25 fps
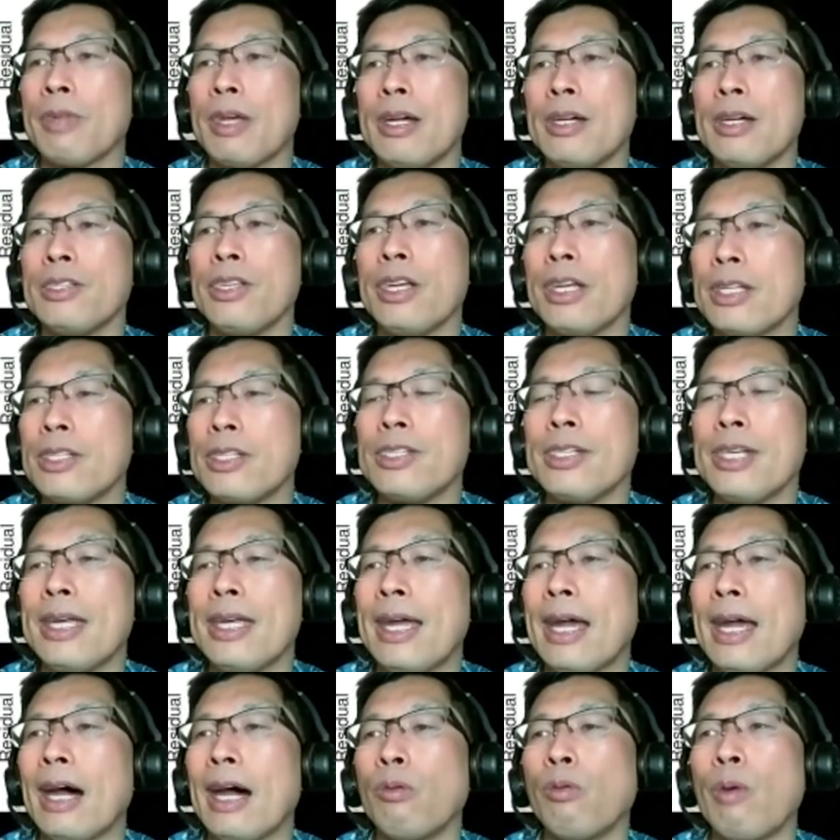So you can see
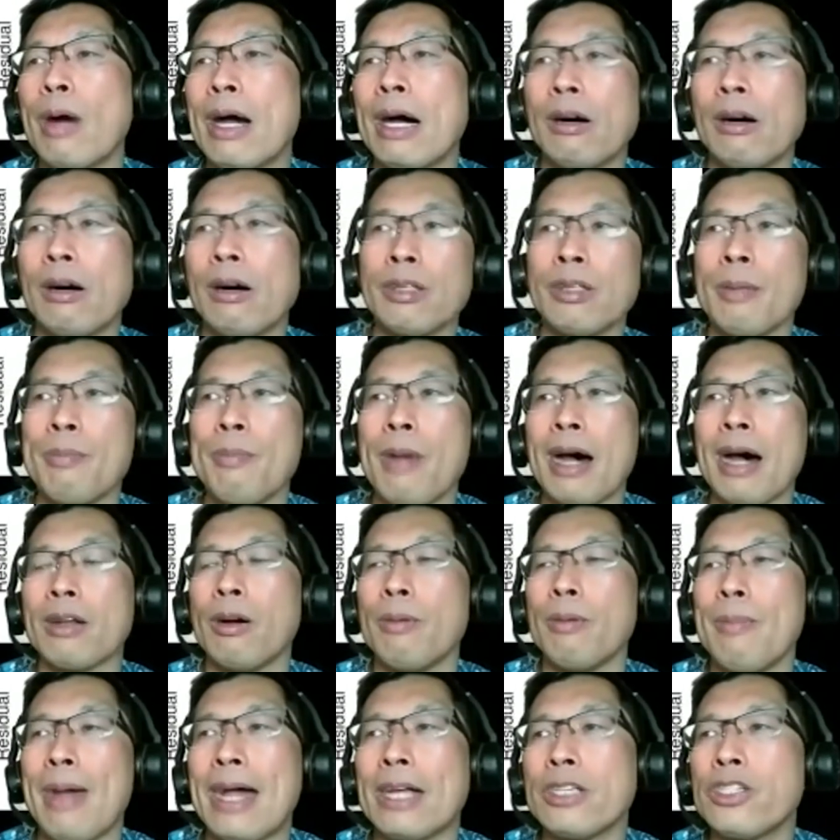how well the model
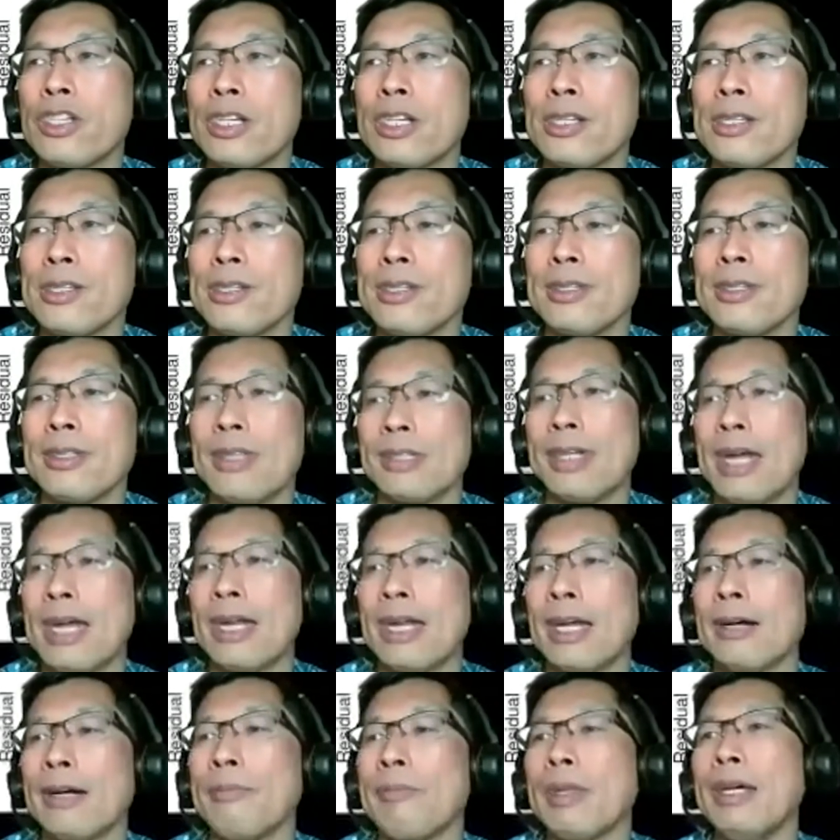matches the
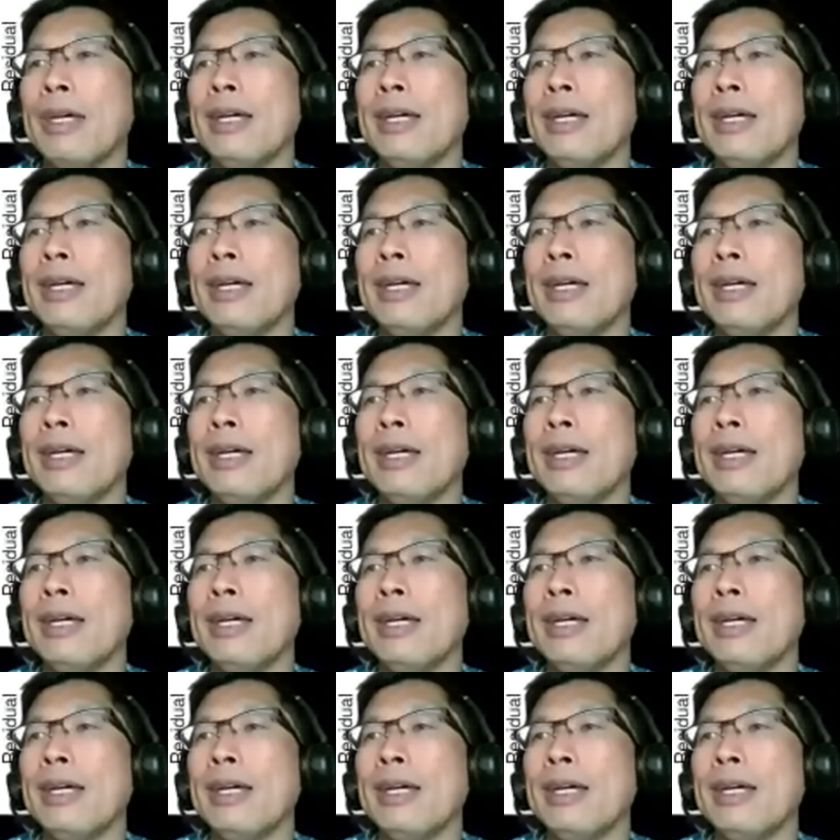data.